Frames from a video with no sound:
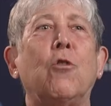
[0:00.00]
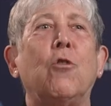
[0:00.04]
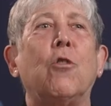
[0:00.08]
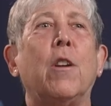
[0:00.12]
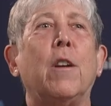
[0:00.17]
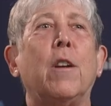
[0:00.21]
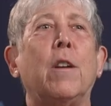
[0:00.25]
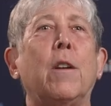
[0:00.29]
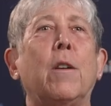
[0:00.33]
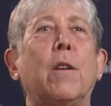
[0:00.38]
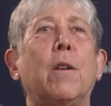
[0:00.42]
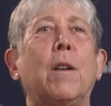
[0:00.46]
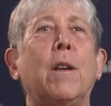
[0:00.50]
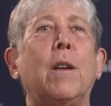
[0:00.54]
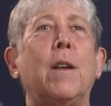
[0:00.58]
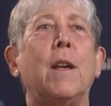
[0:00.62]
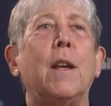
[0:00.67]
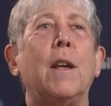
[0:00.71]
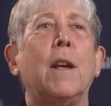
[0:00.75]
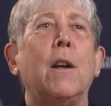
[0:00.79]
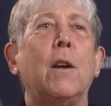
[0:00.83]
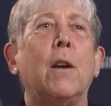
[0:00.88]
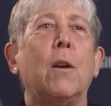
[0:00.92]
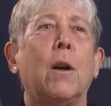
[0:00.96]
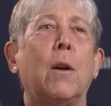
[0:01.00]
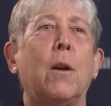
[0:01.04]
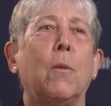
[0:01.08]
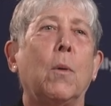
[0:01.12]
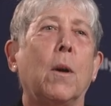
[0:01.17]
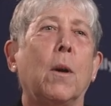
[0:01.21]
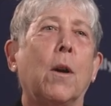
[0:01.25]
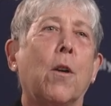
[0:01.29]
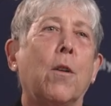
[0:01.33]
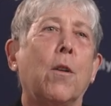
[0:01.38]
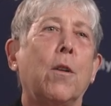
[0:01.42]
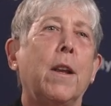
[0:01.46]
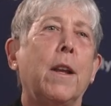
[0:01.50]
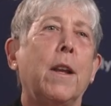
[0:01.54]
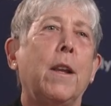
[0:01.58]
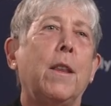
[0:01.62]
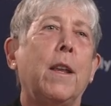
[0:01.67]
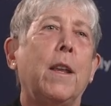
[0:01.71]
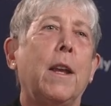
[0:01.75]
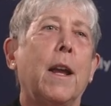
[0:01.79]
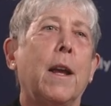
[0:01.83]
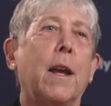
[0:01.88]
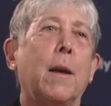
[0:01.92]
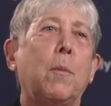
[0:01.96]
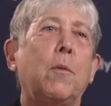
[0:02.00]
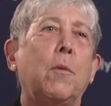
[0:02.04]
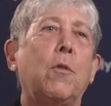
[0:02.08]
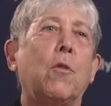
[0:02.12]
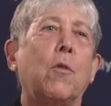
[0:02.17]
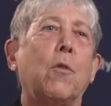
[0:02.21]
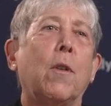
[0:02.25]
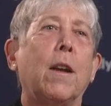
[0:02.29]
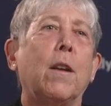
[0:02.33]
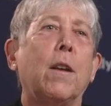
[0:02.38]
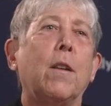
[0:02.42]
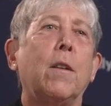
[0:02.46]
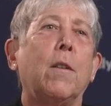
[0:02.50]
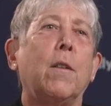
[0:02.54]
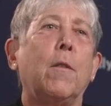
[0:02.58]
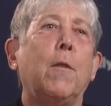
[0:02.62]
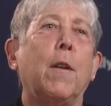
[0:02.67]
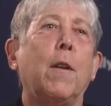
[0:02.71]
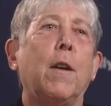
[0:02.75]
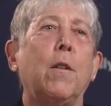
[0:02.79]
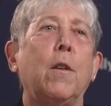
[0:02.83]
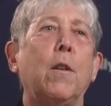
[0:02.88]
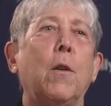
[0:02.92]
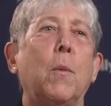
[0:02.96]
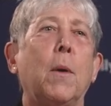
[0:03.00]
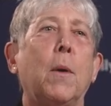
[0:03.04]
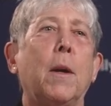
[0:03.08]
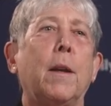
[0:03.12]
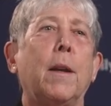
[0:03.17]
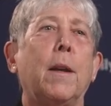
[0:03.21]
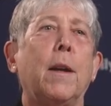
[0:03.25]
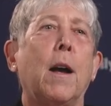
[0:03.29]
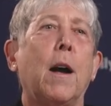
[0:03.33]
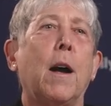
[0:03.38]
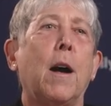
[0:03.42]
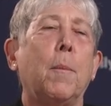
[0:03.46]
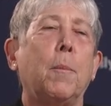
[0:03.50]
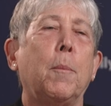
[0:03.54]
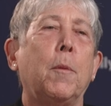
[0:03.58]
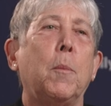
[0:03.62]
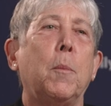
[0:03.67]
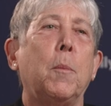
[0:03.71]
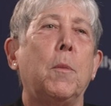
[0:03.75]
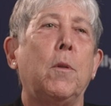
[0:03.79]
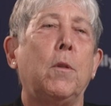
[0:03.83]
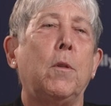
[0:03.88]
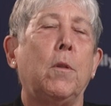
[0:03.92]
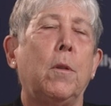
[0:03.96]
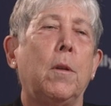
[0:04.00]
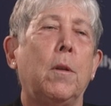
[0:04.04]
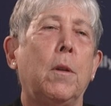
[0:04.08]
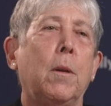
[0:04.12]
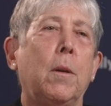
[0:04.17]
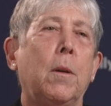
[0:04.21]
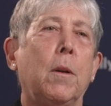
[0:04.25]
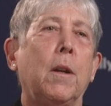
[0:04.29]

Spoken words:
China, regarding the abstract evaluating optimal